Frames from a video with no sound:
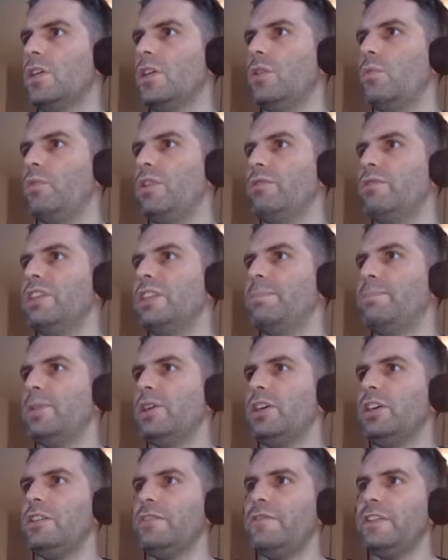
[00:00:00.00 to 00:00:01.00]
we are in the
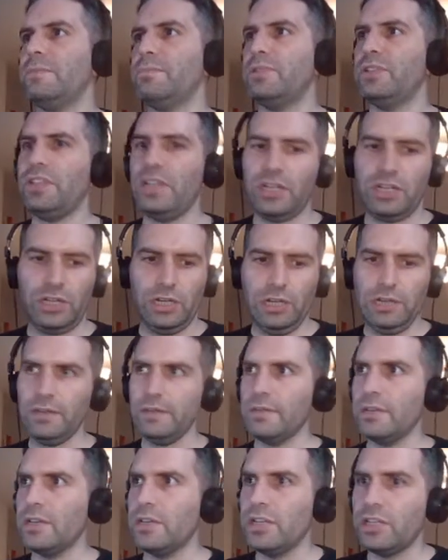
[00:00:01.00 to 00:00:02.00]
perfect position
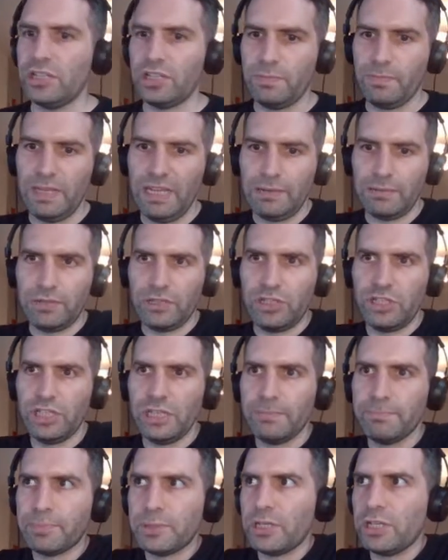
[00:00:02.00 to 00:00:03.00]
to be able to
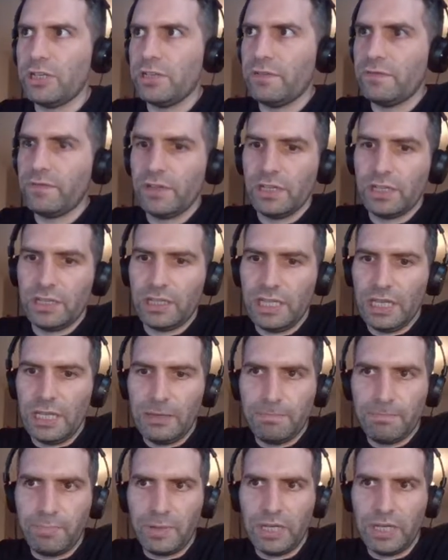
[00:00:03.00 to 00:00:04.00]
jump over
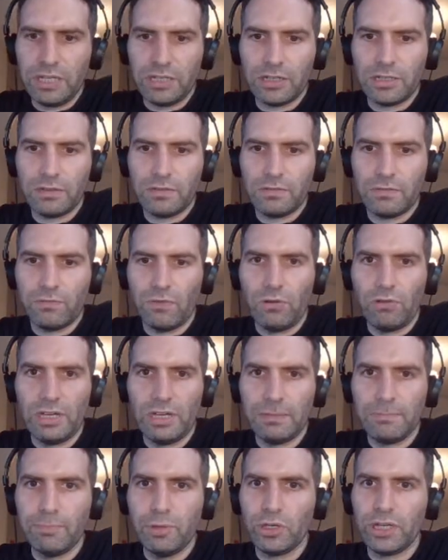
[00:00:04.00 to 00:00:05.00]
the pink
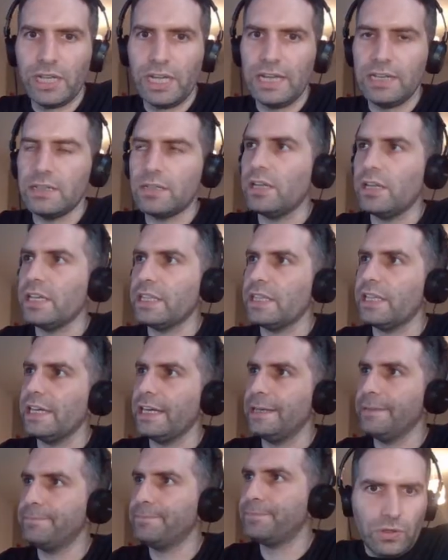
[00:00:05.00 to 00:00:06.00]
rolling bookend like
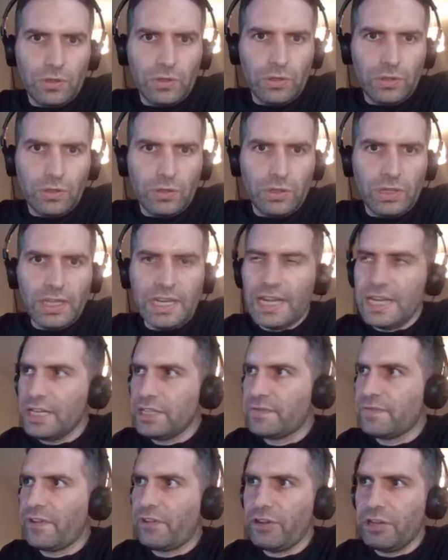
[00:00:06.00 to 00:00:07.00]
that. That
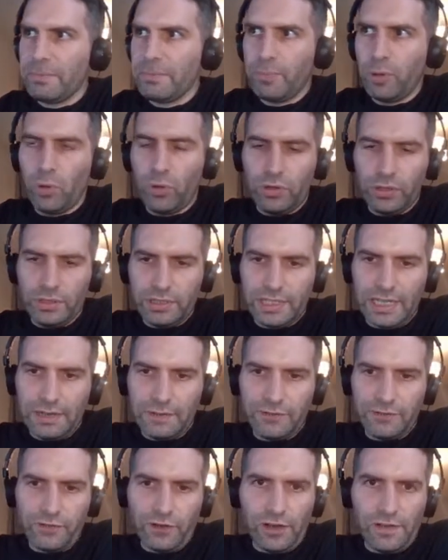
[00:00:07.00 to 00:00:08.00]
is very important,
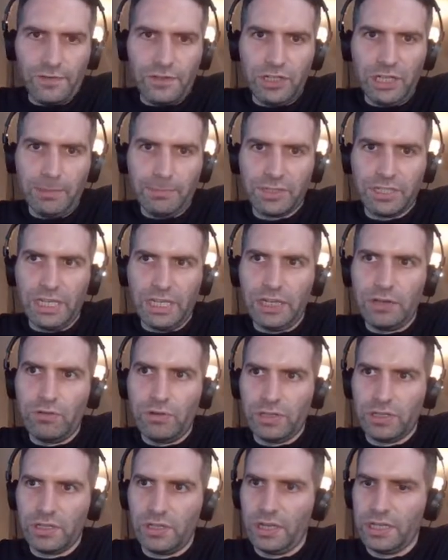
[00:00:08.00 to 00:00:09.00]
that 5 jump
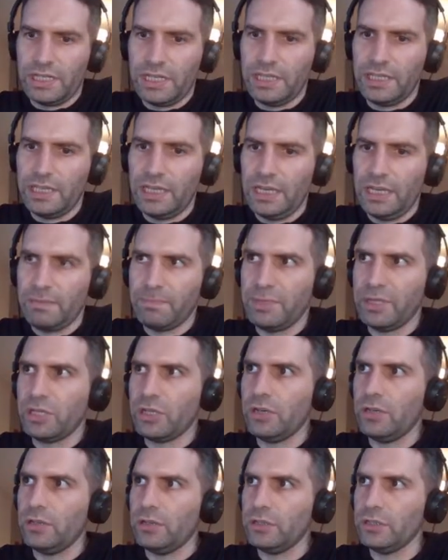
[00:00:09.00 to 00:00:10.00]
sequence that I did there,
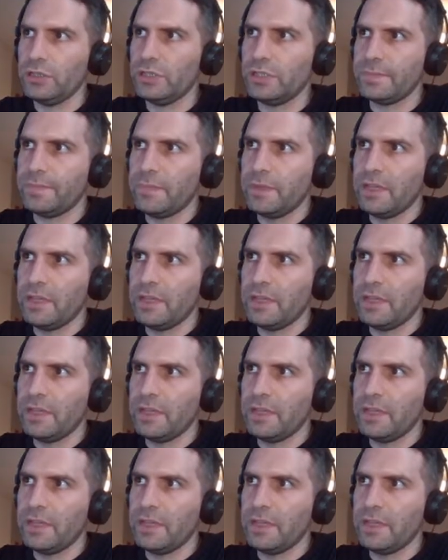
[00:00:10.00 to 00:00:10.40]
because